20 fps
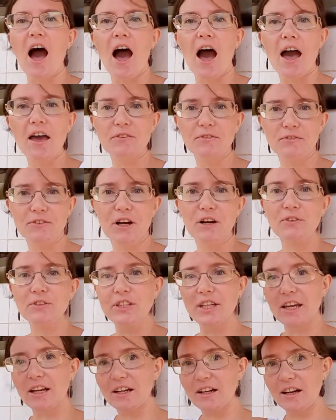I
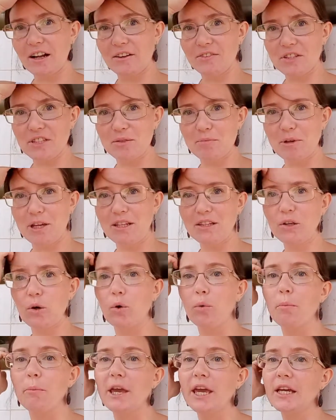found a craftsman
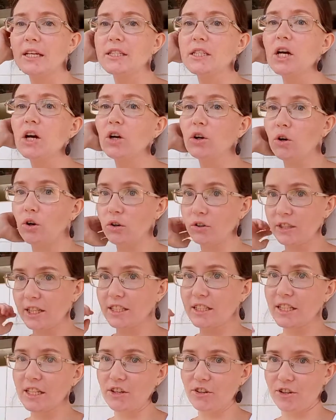who makes
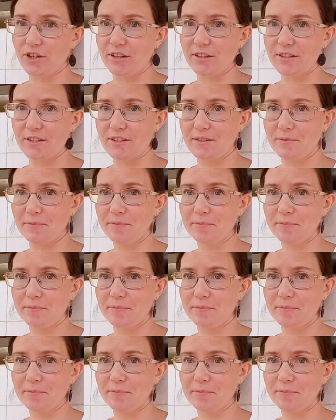coconut earrings.